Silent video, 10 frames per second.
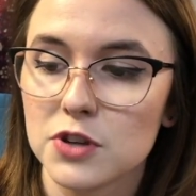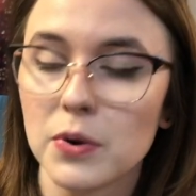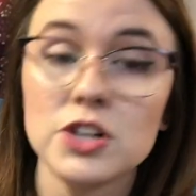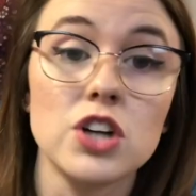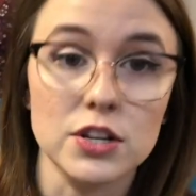
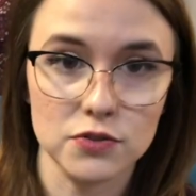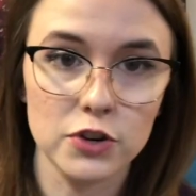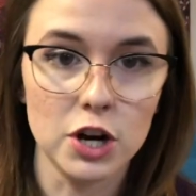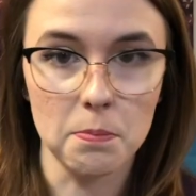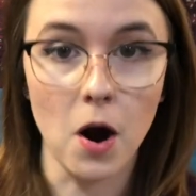adjust for
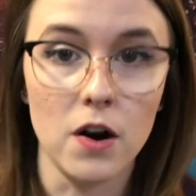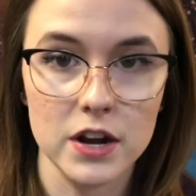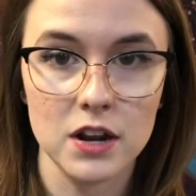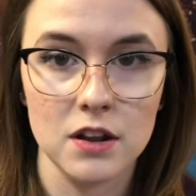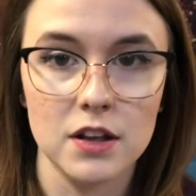your
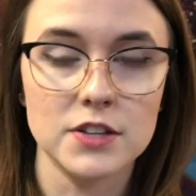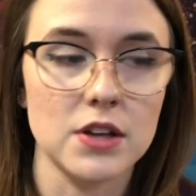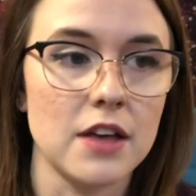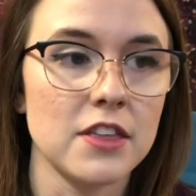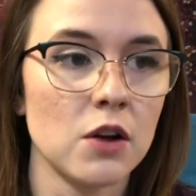party is,
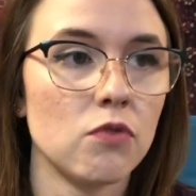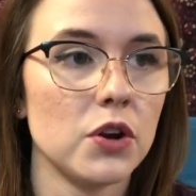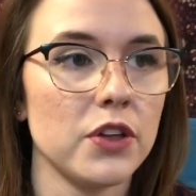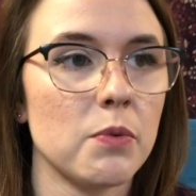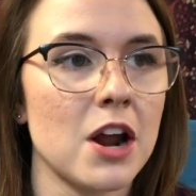I think,
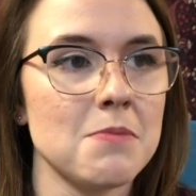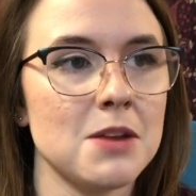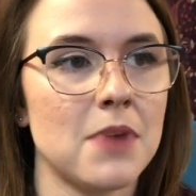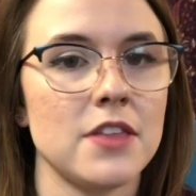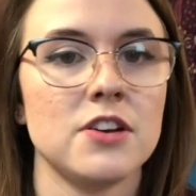really what I
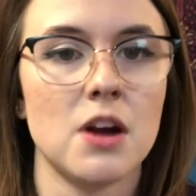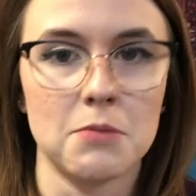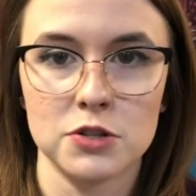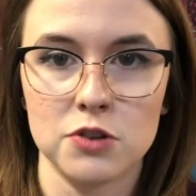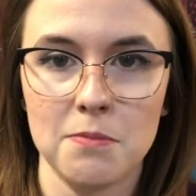mean by the
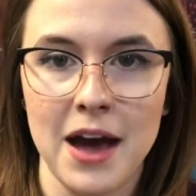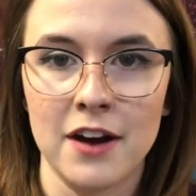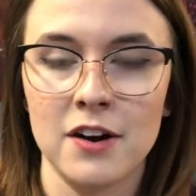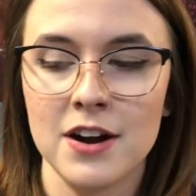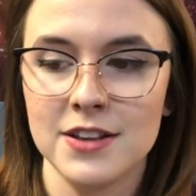numbers don't
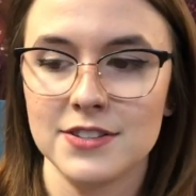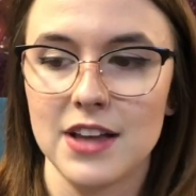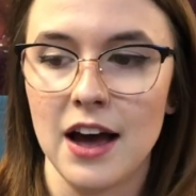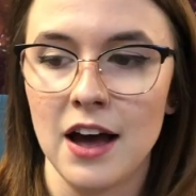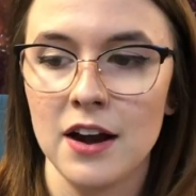matter, is
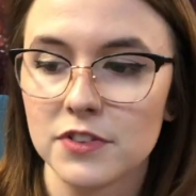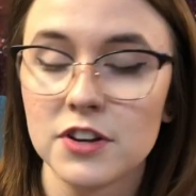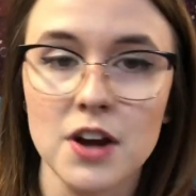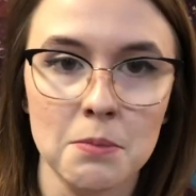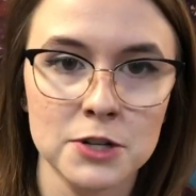that the
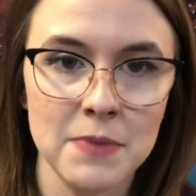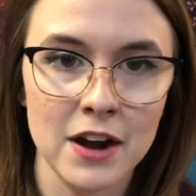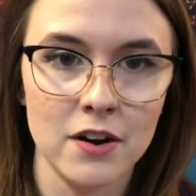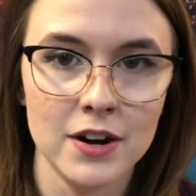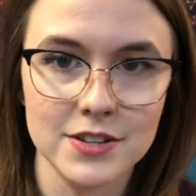numbers
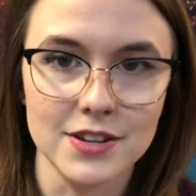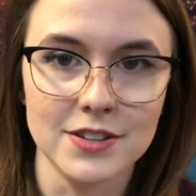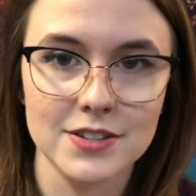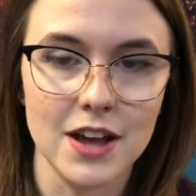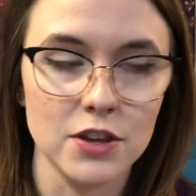matter in a
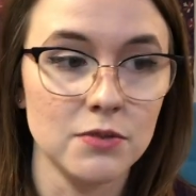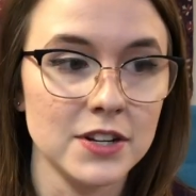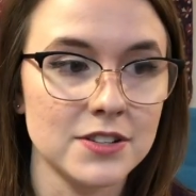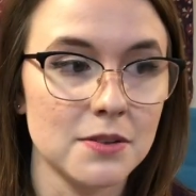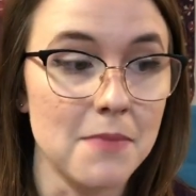sense that you
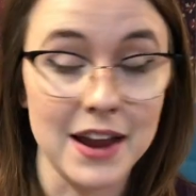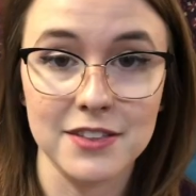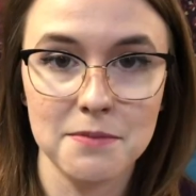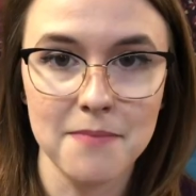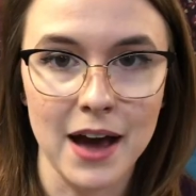need to make
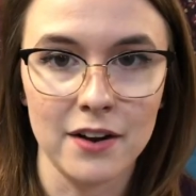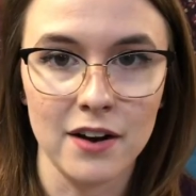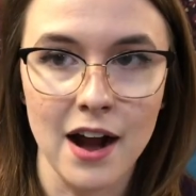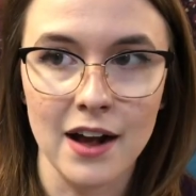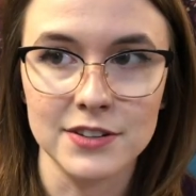them
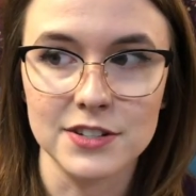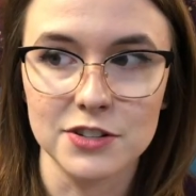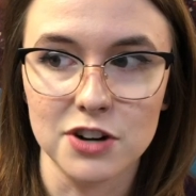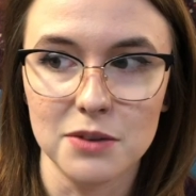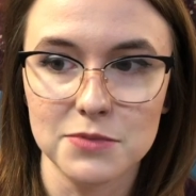matter as in
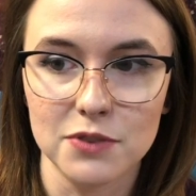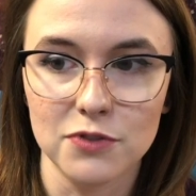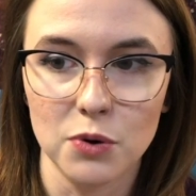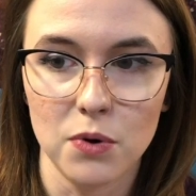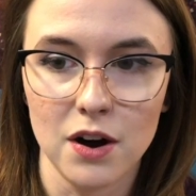terms of
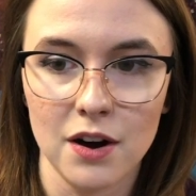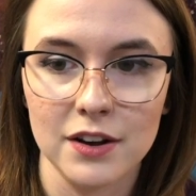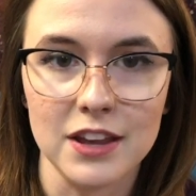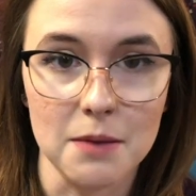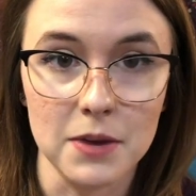your
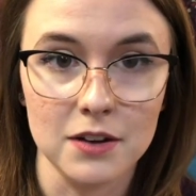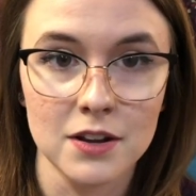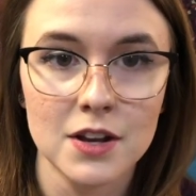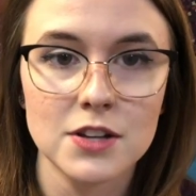campaign.